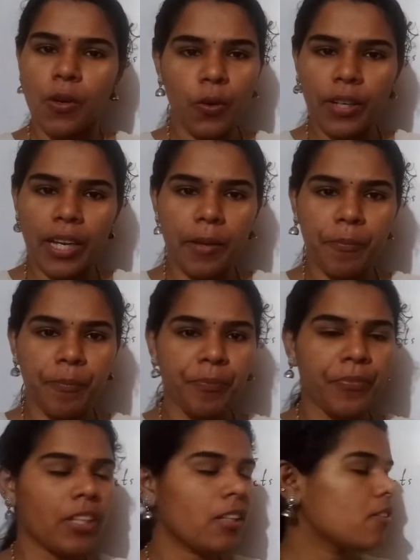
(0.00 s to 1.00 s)
Okay,
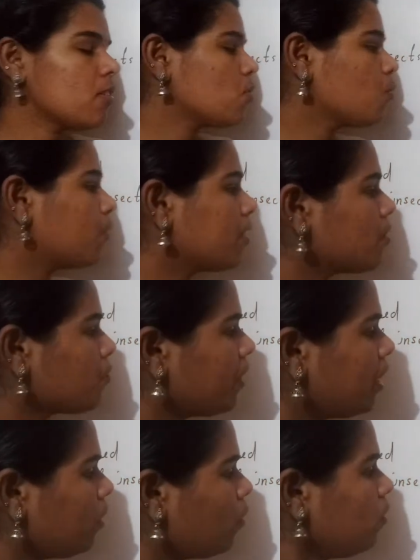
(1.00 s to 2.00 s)
so first
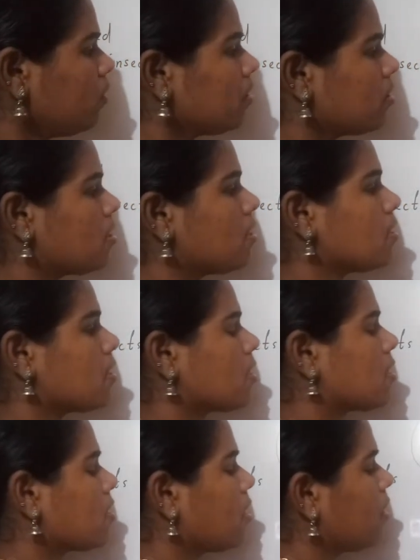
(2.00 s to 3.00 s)
we know
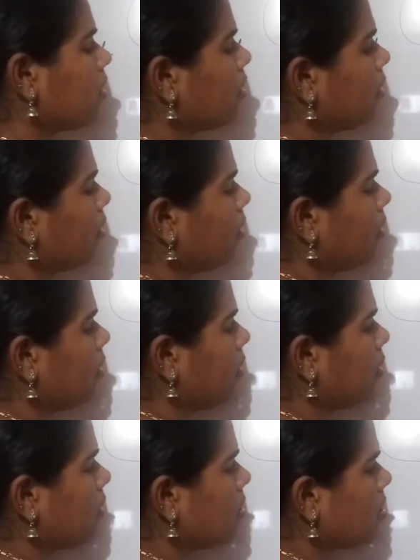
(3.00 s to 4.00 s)
this
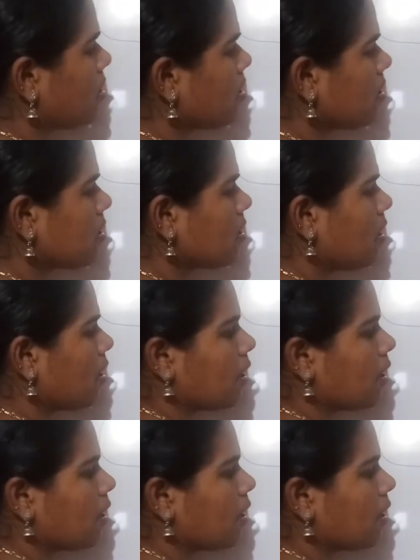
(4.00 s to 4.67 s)
is